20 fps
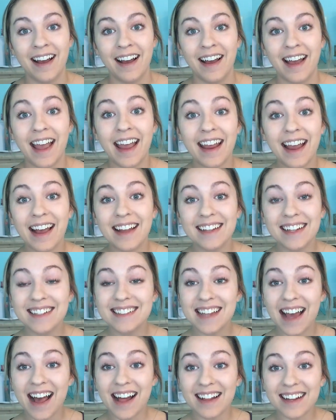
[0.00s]
Hey Allie, it's
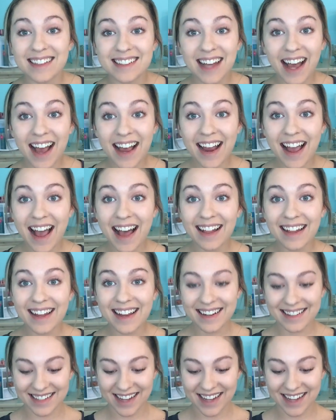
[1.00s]
Alex. Hi Alex,